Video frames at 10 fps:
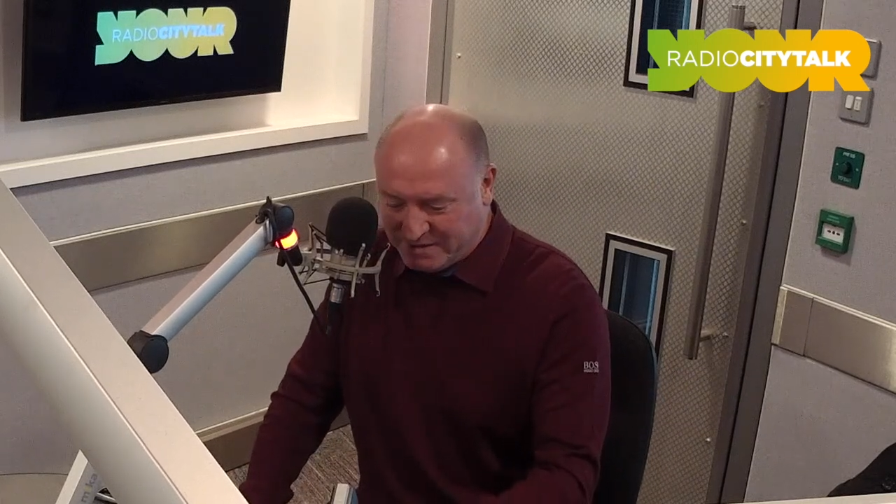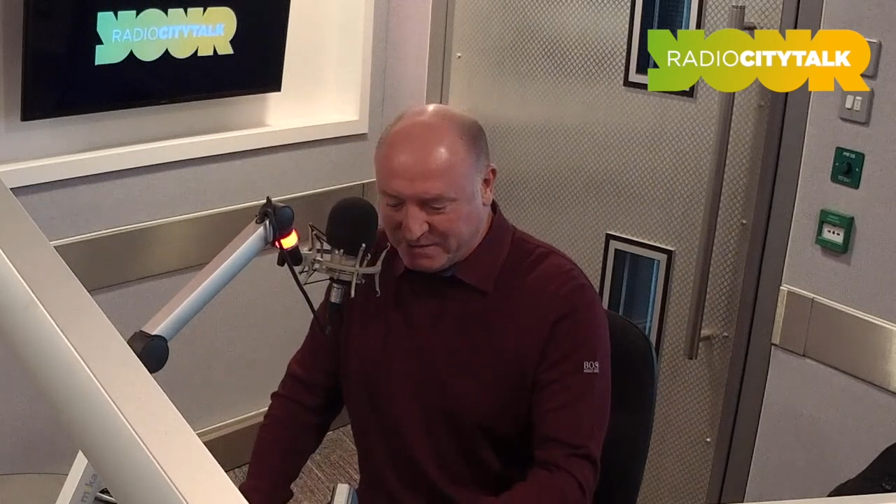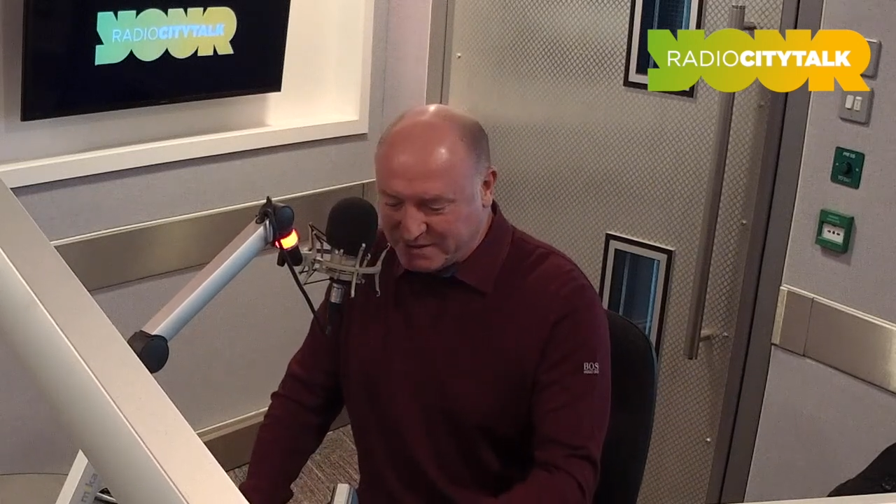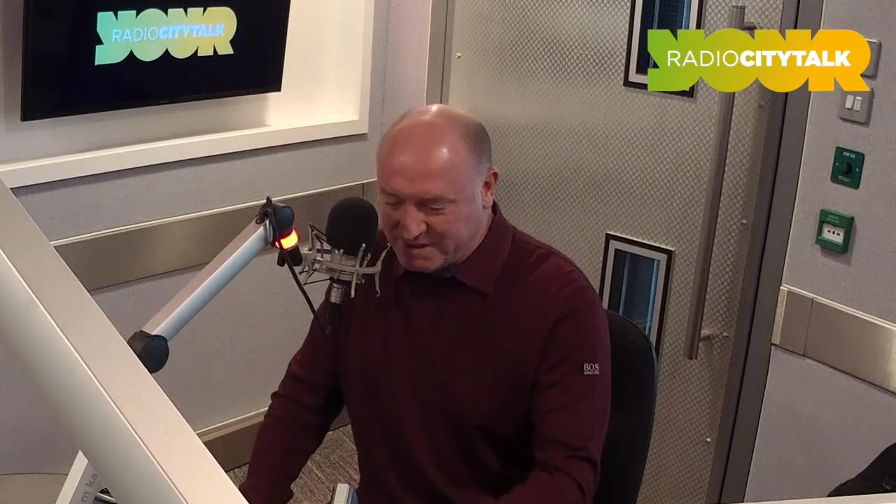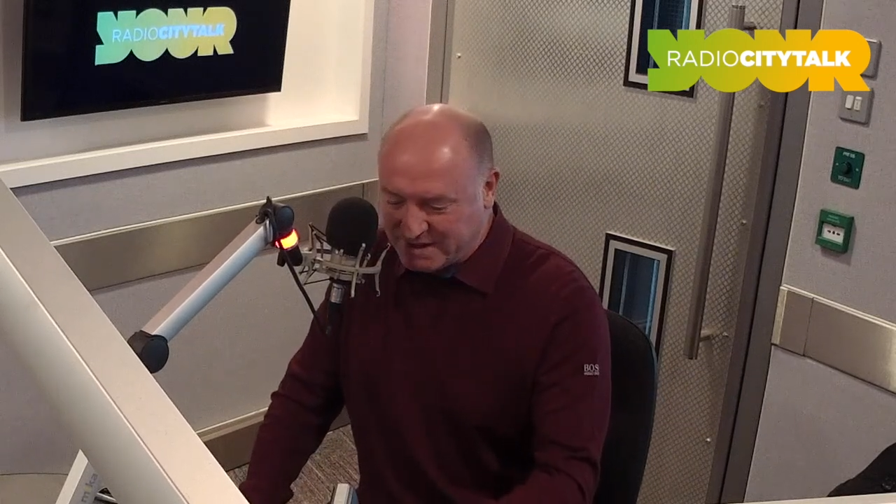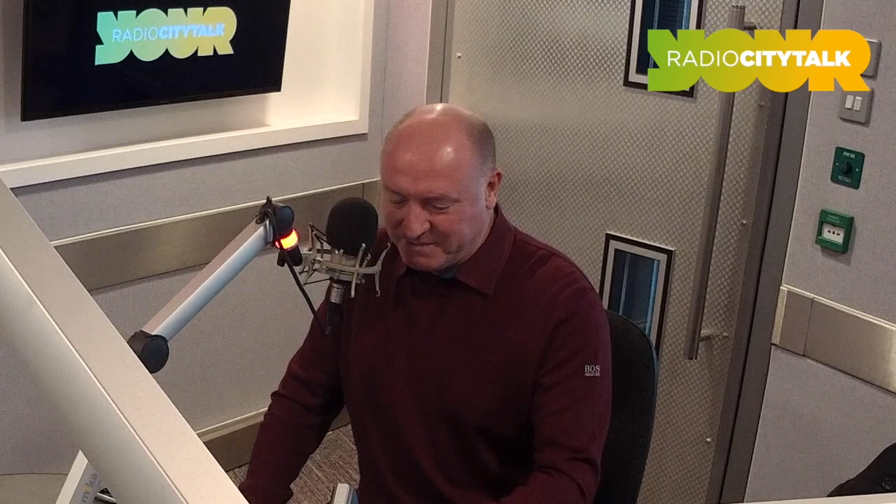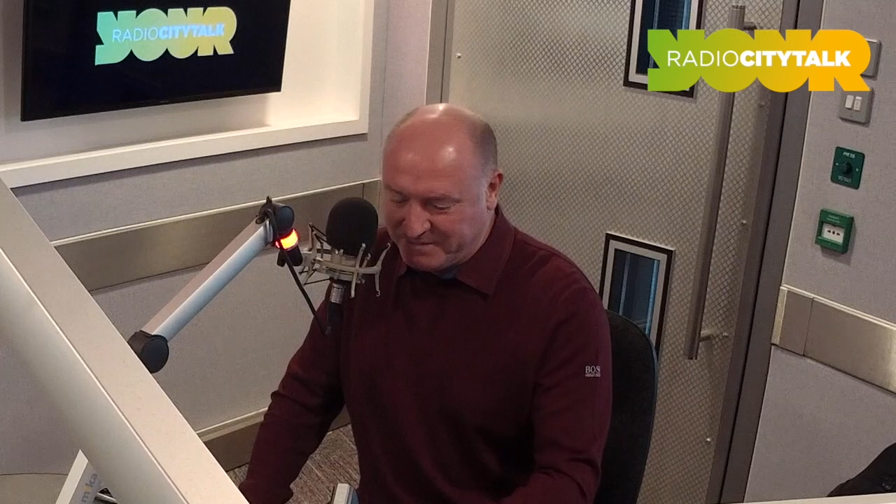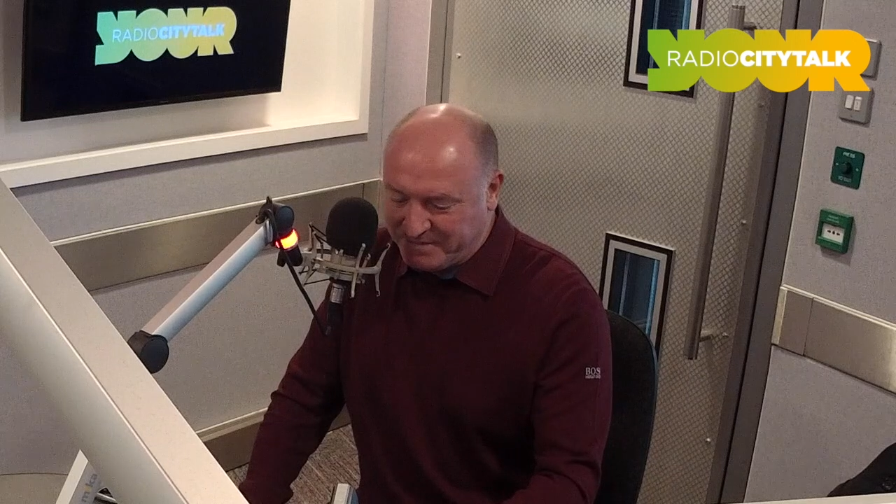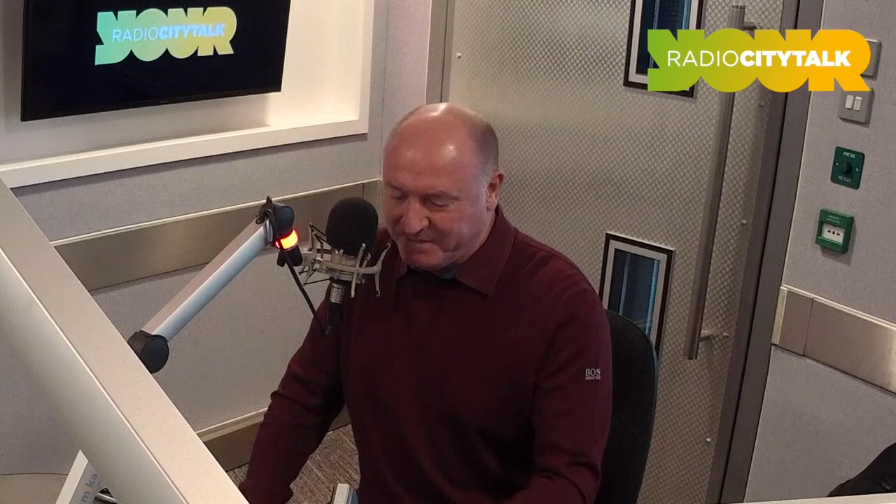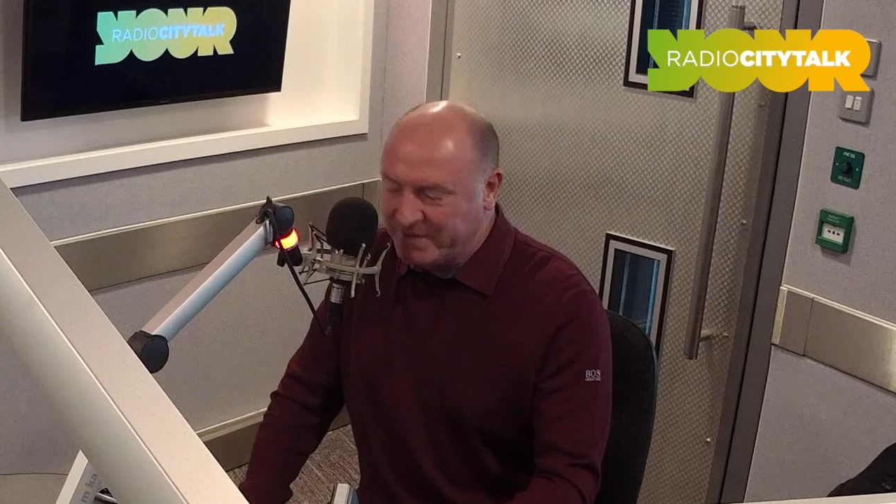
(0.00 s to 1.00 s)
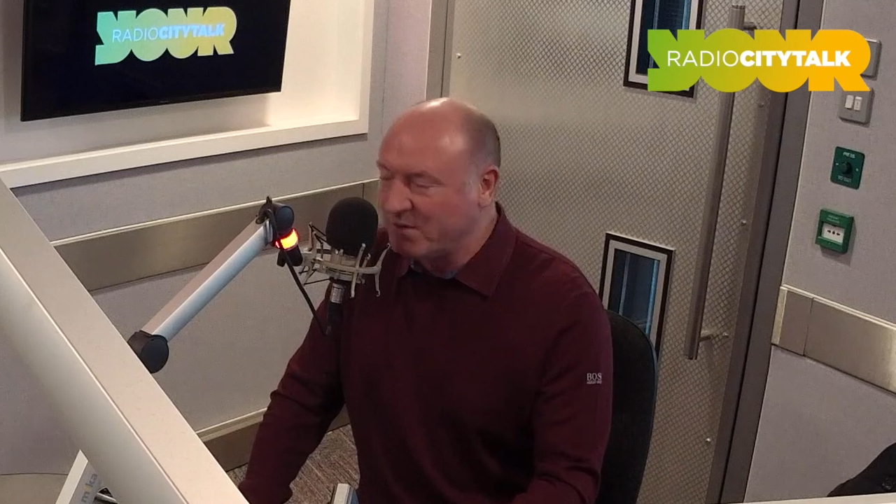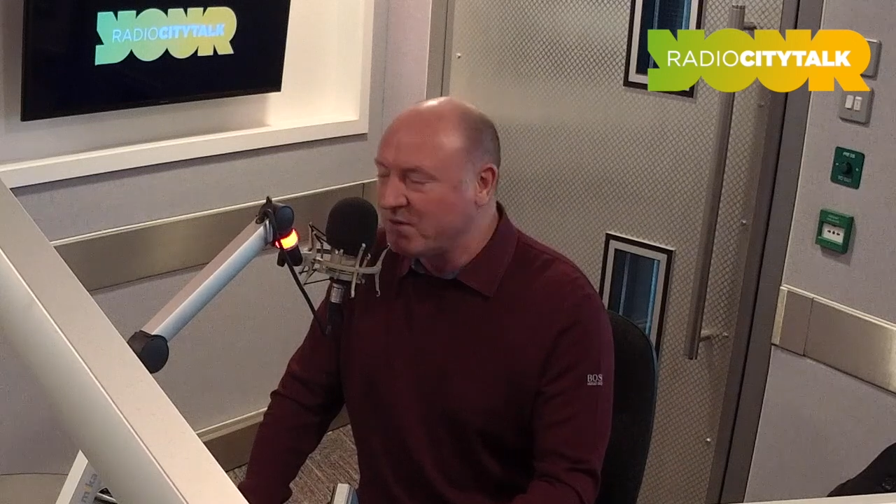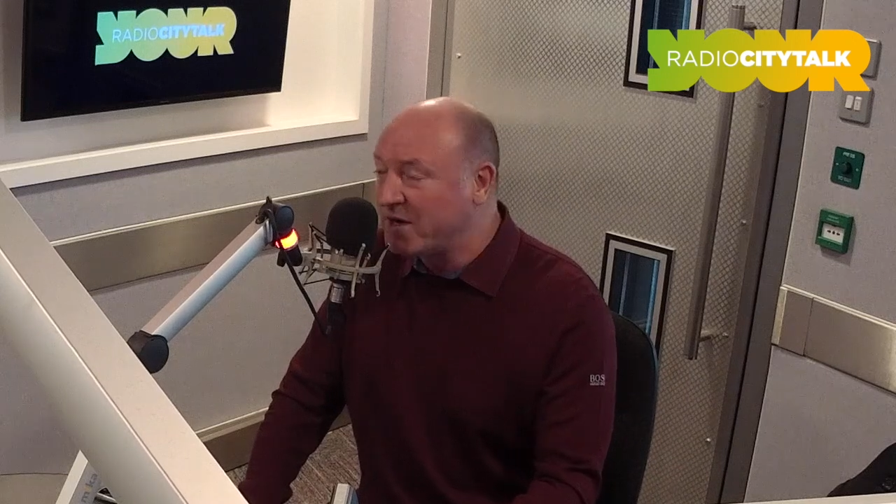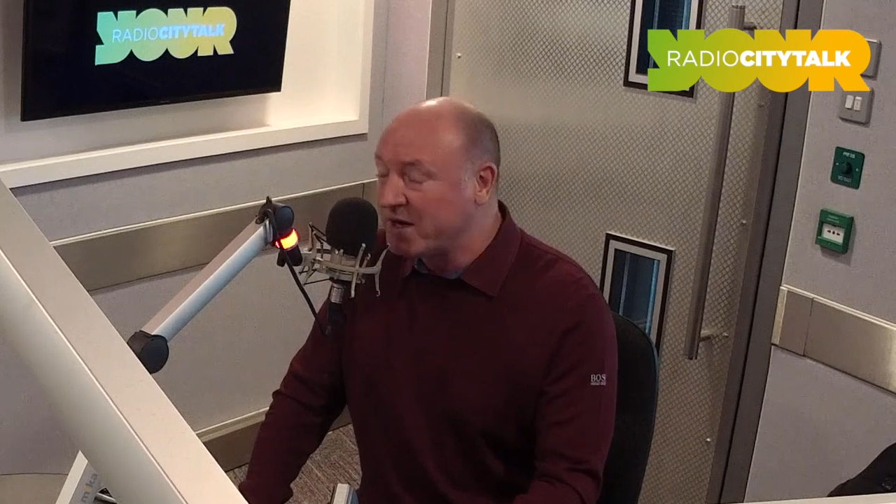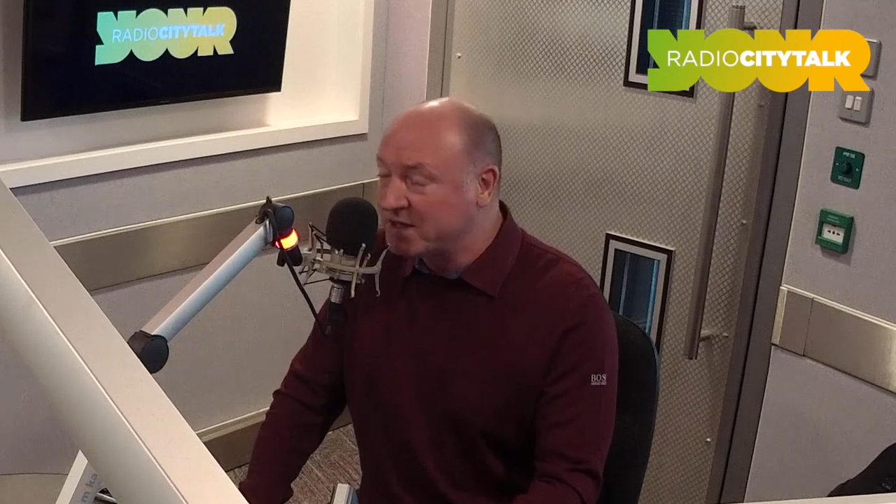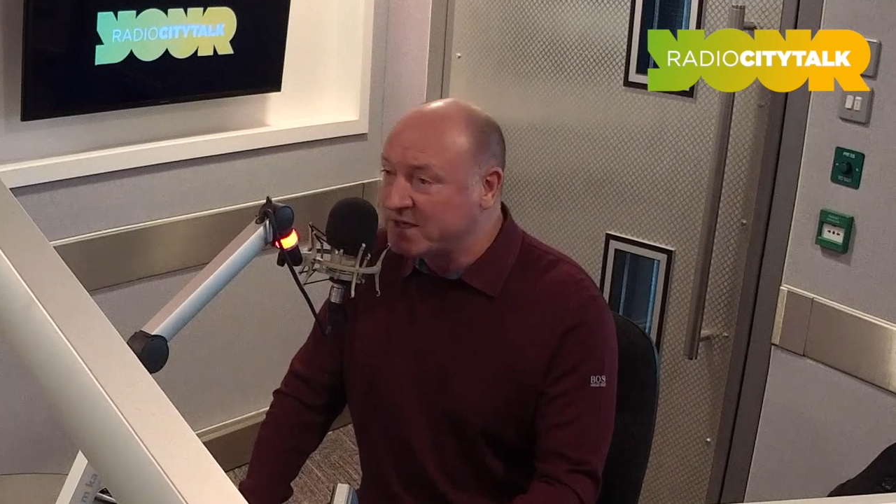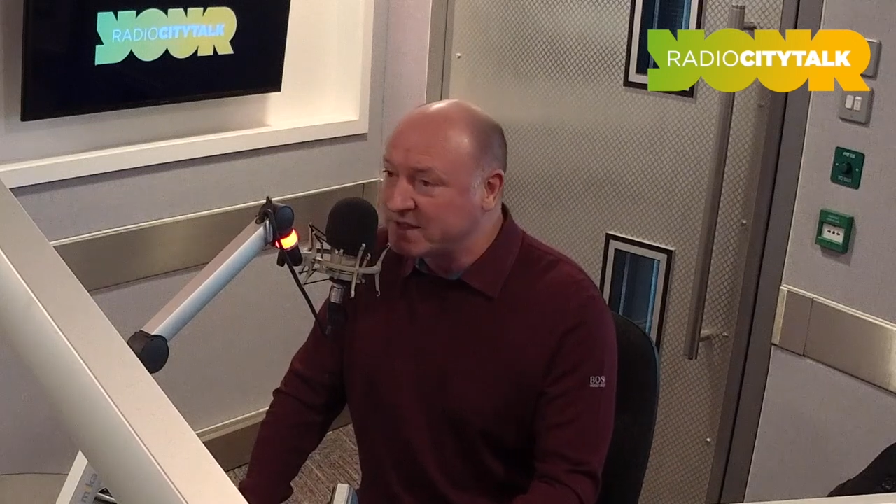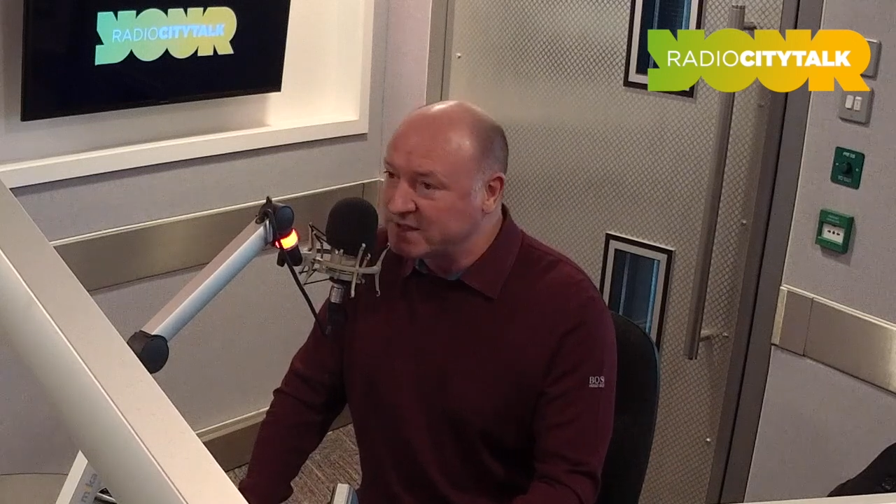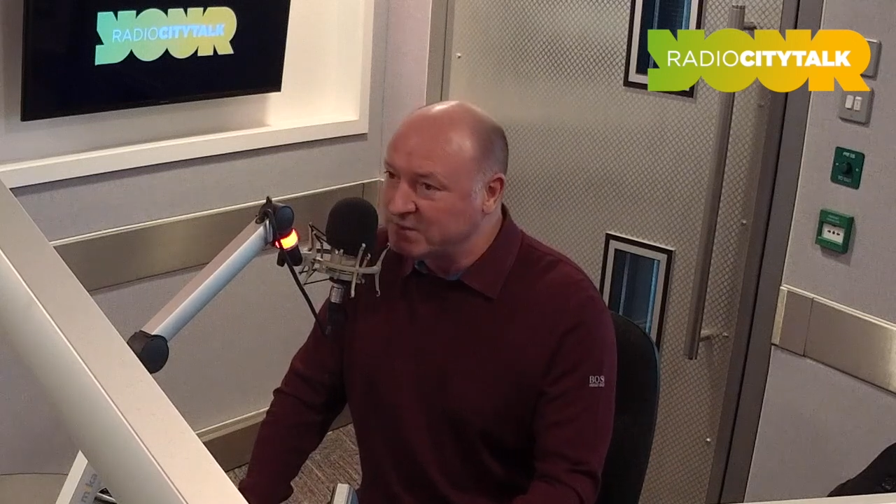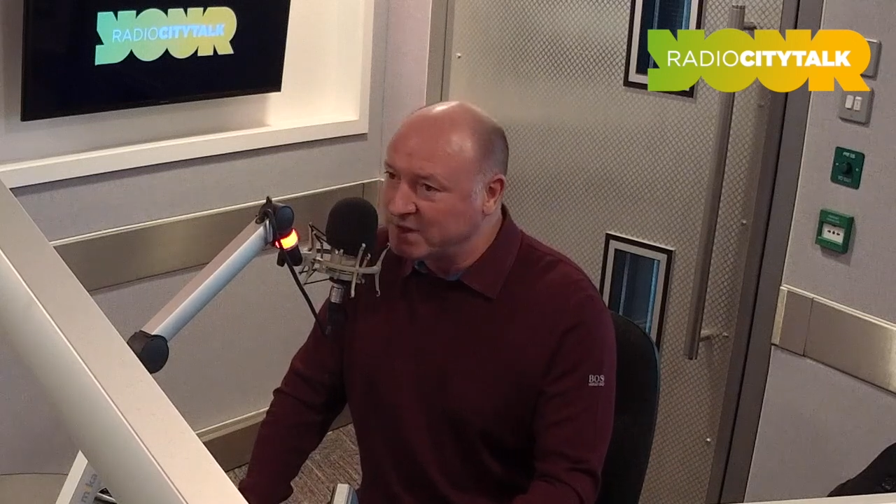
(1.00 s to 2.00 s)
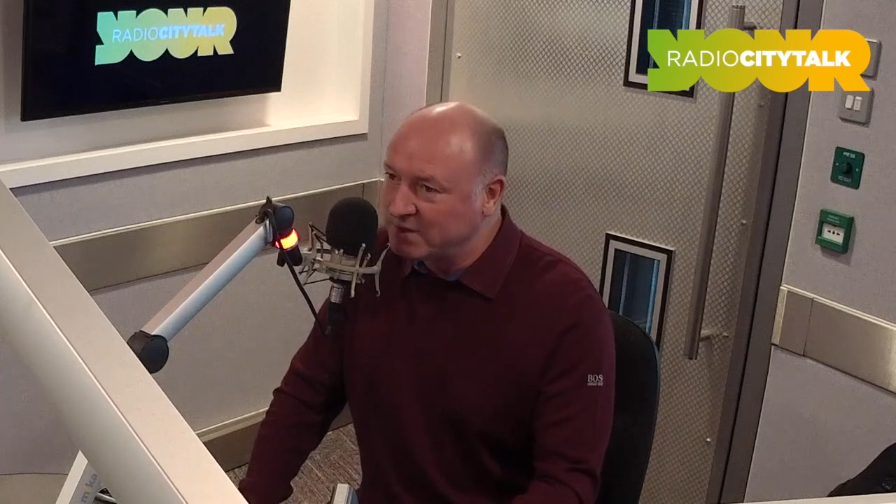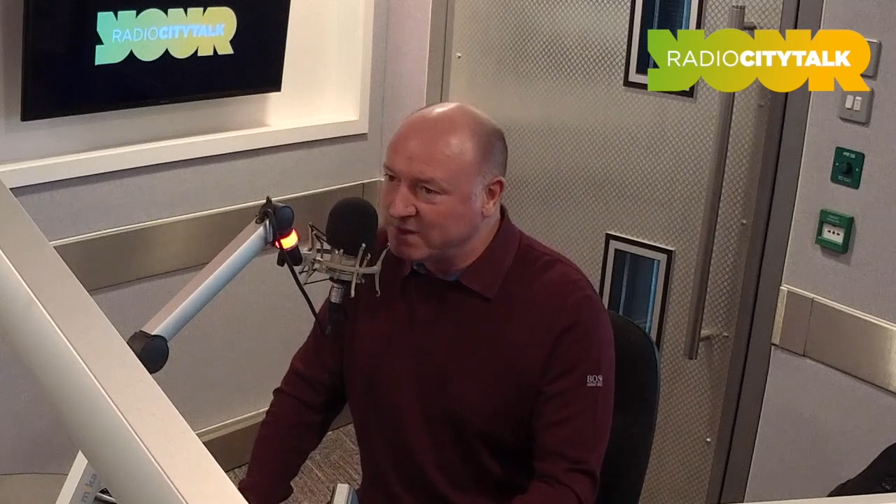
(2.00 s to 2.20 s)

But um, yeah, we're very excited with,